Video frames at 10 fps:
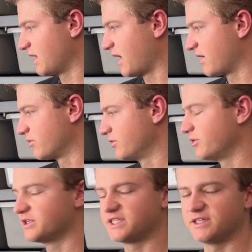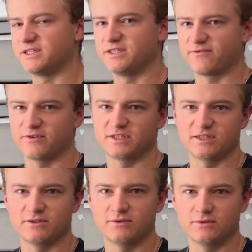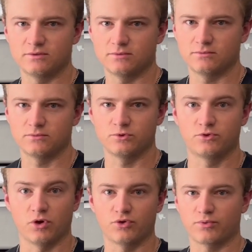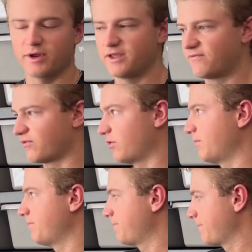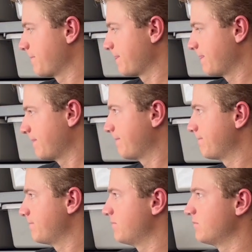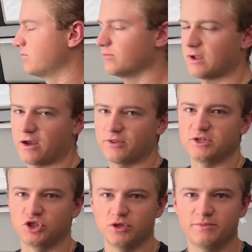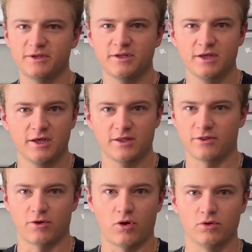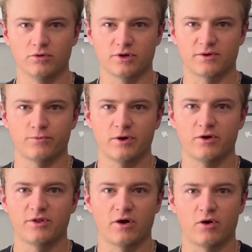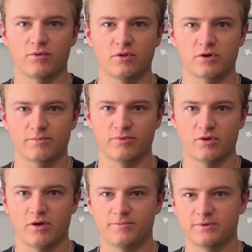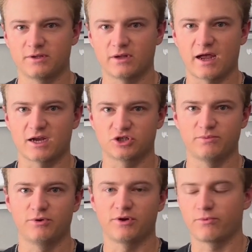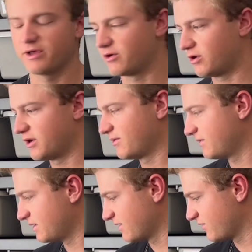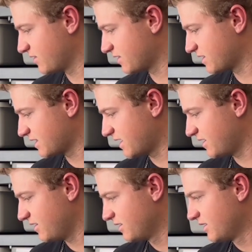don't notice any difference in growth rate from how they should be. They're all looking well. They all look plump and actually putting weight on and everything like that.